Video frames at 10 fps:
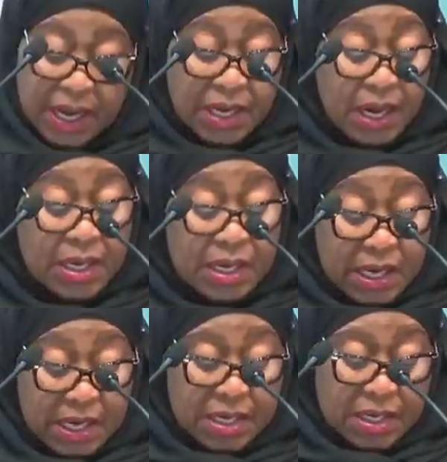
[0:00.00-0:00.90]
and
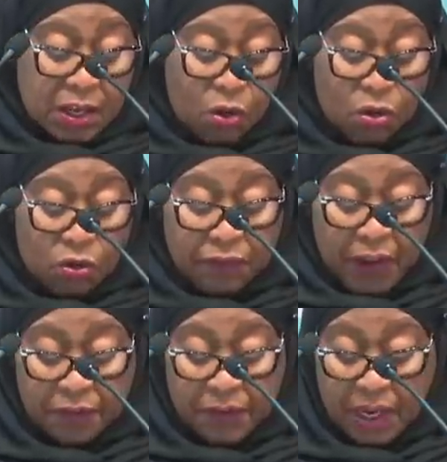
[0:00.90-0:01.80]
indeed the whole of
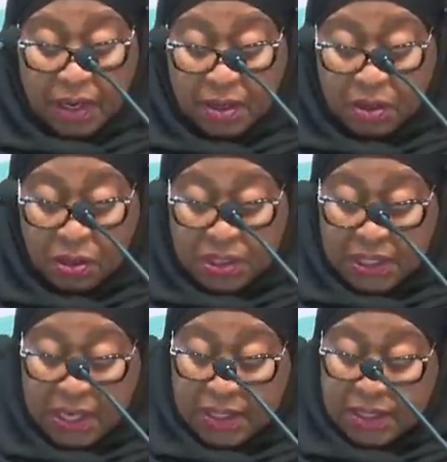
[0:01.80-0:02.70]
African
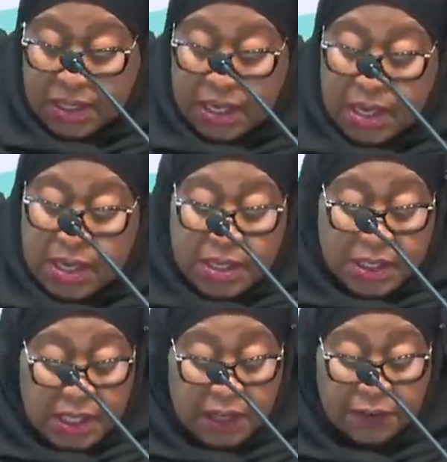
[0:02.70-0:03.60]
continent
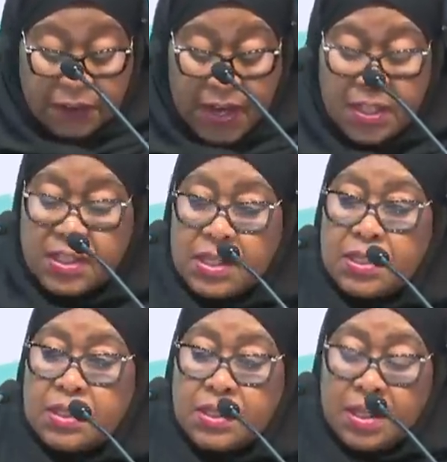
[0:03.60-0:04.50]
still
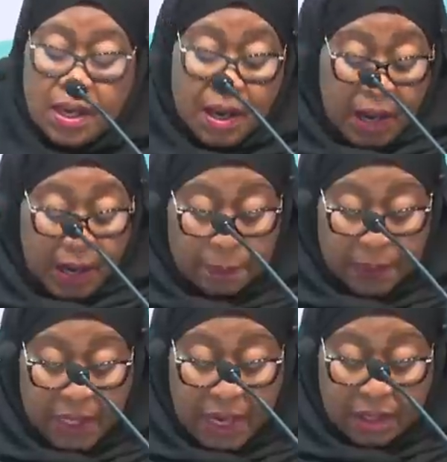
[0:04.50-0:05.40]
faces
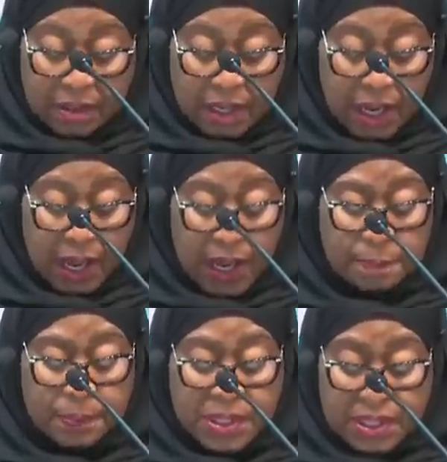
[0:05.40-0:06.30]

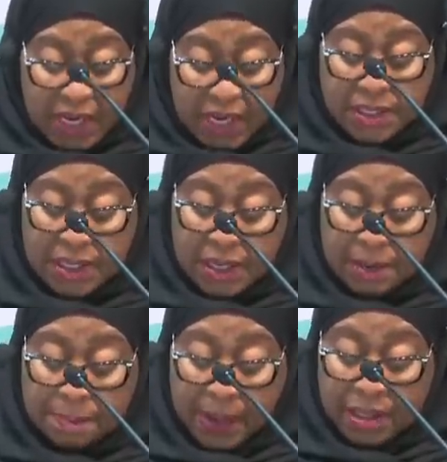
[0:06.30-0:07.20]
unprecedented
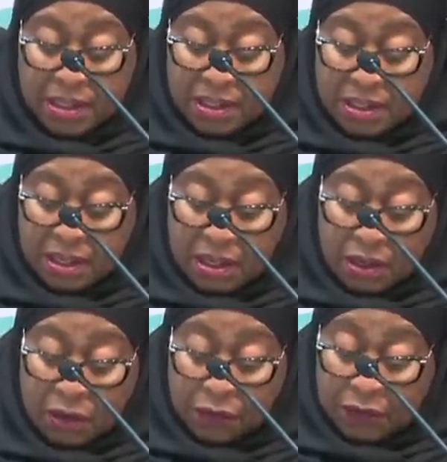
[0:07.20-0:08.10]
impacts
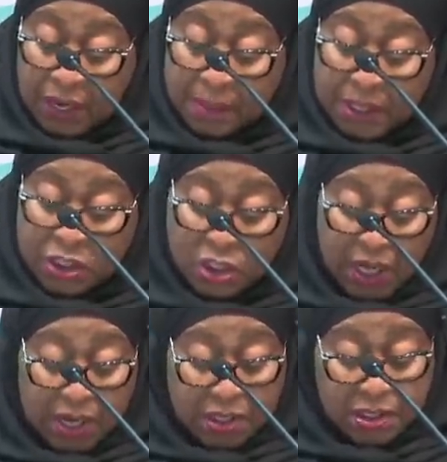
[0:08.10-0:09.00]
of climate
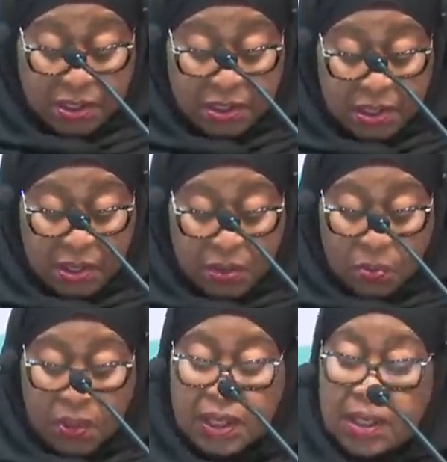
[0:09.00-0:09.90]
change
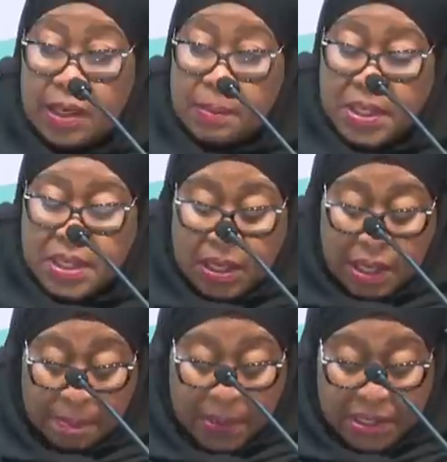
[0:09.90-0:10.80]
with limited
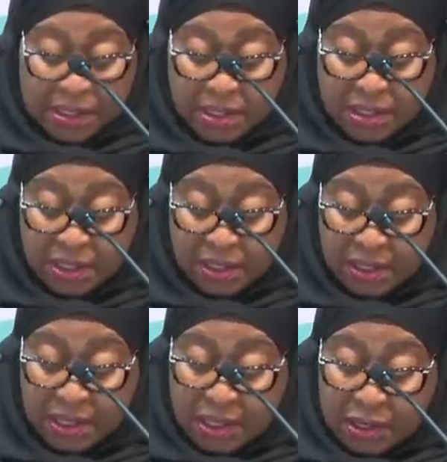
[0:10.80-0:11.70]
capacity
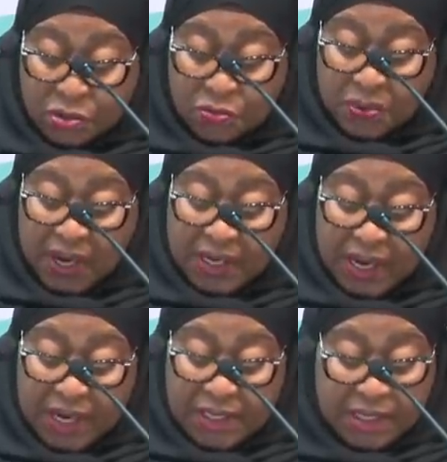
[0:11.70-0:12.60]
to
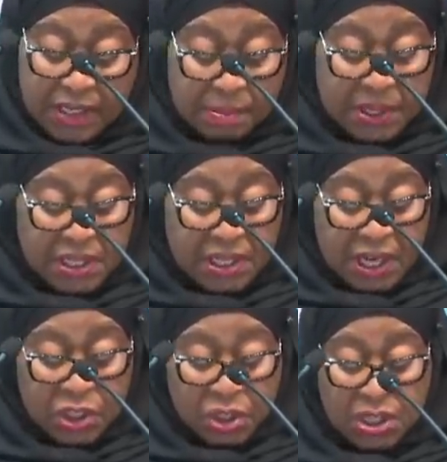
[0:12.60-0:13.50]
finance the
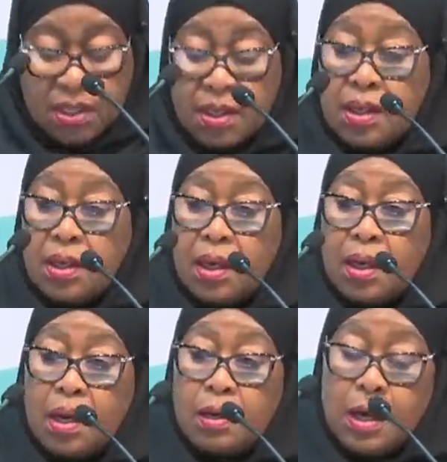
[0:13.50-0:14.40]
mitigation
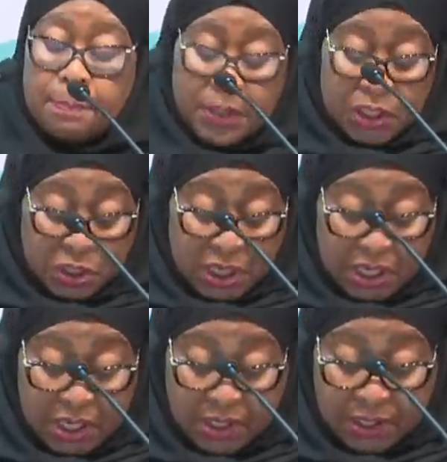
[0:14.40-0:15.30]
and adaptation
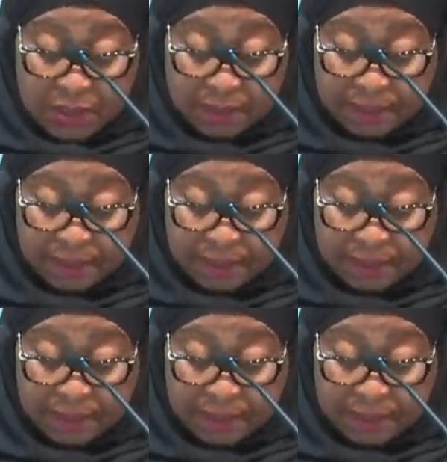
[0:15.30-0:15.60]
needs.